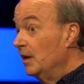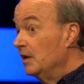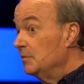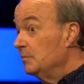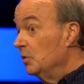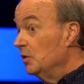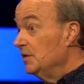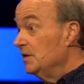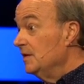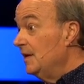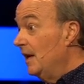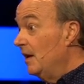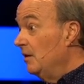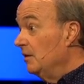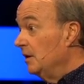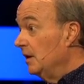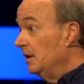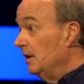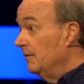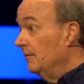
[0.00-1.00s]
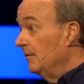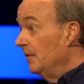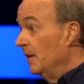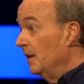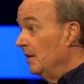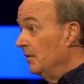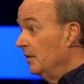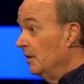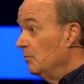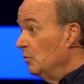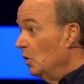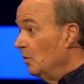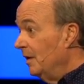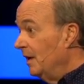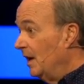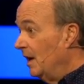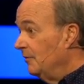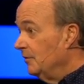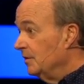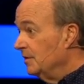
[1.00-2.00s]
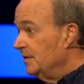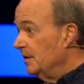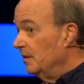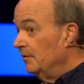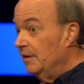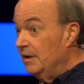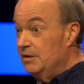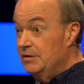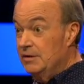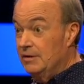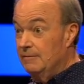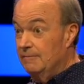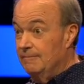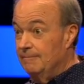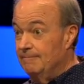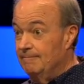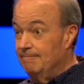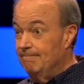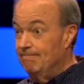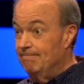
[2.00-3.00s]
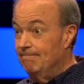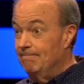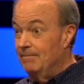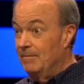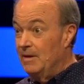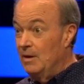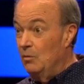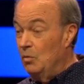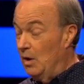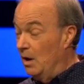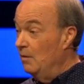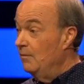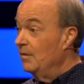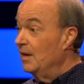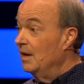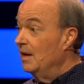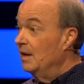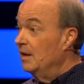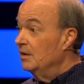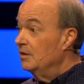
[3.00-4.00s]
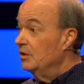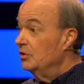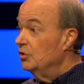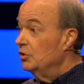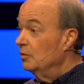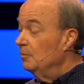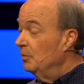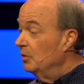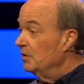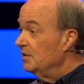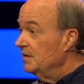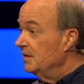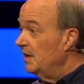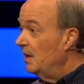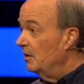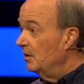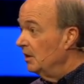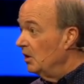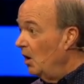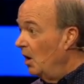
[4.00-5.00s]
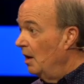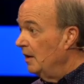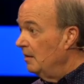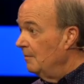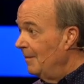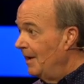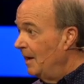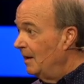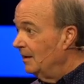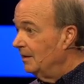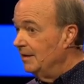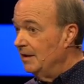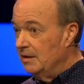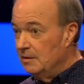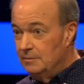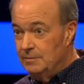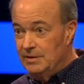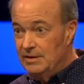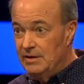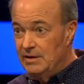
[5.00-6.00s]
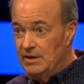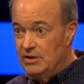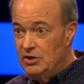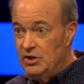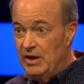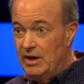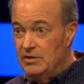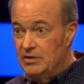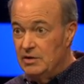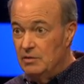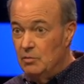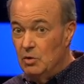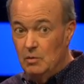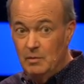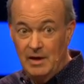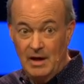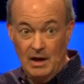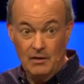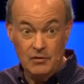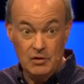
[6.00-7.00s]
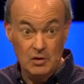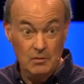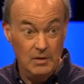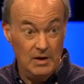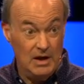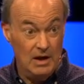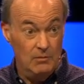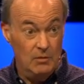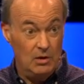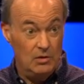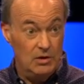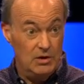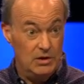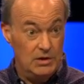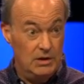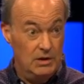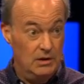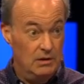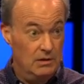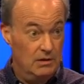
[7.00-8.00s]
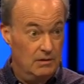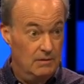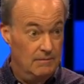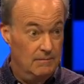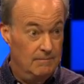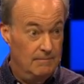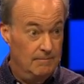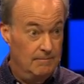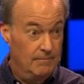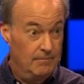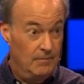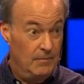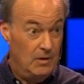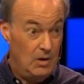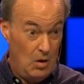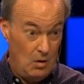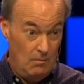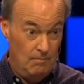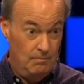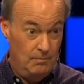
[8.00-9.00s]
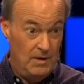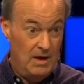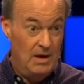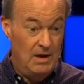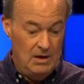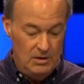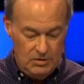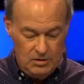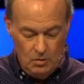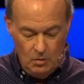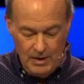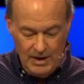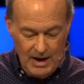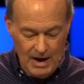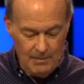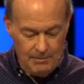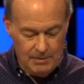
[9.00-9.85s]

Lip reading: his personality, the moment after salvation? Well, did your personality automatically completely change the moment after you became a Christian? No. So what